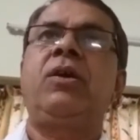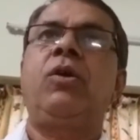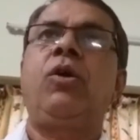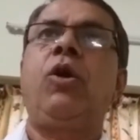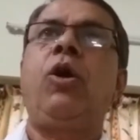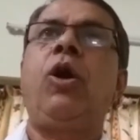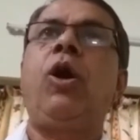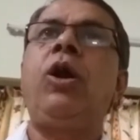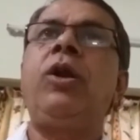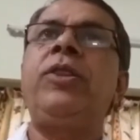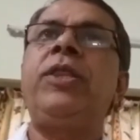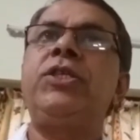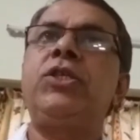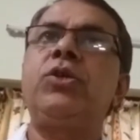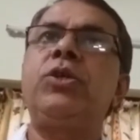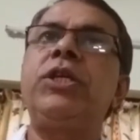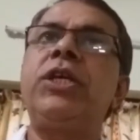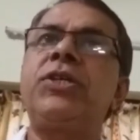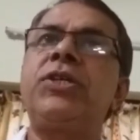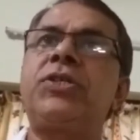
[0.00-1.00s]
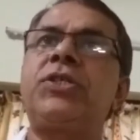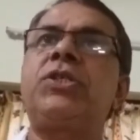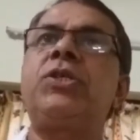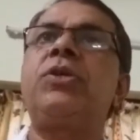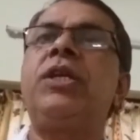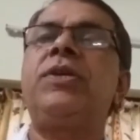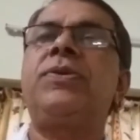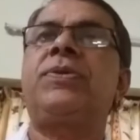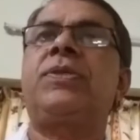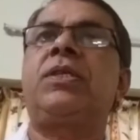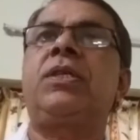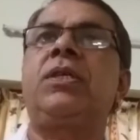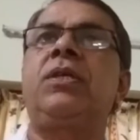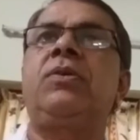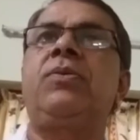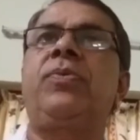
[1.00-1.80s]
all the junior students